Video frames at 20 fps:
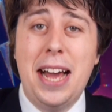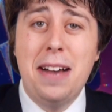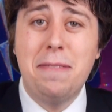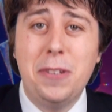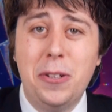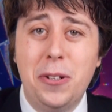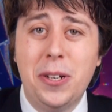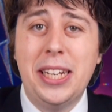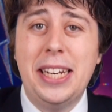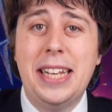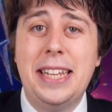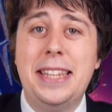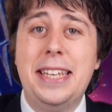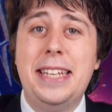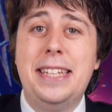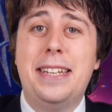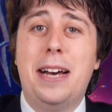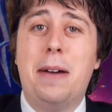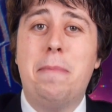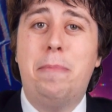And after looking
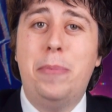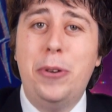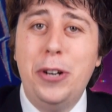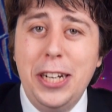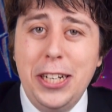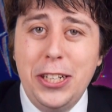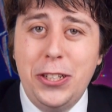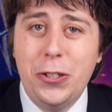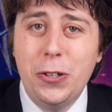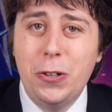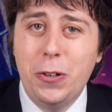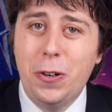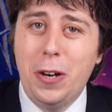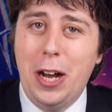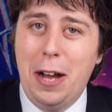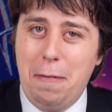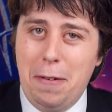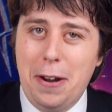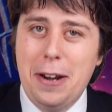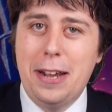at this, I'm pretty
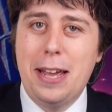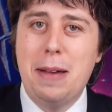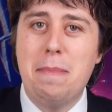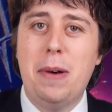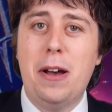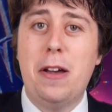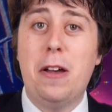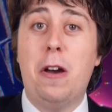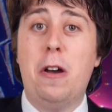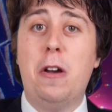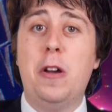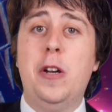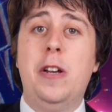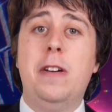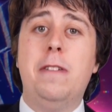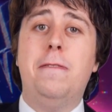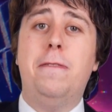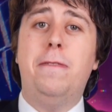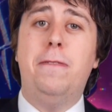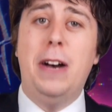sure I want to get my
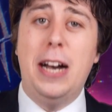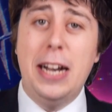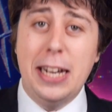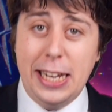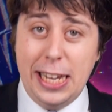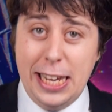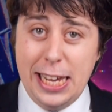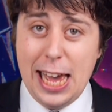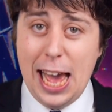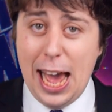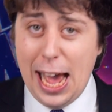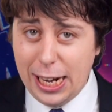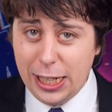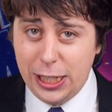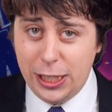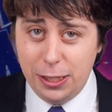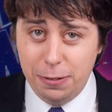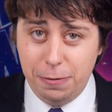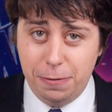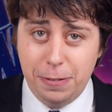own funky
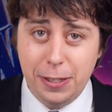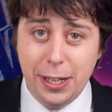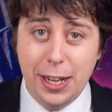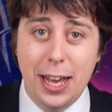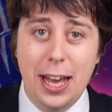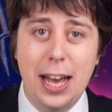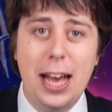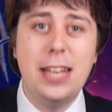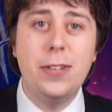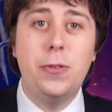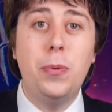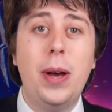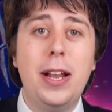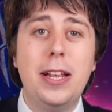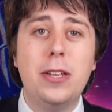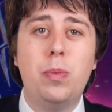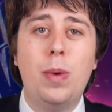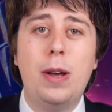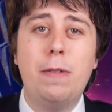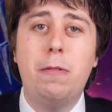action figure, as
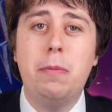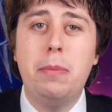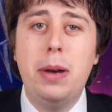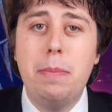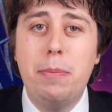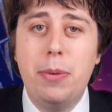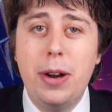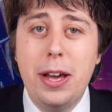well as one for my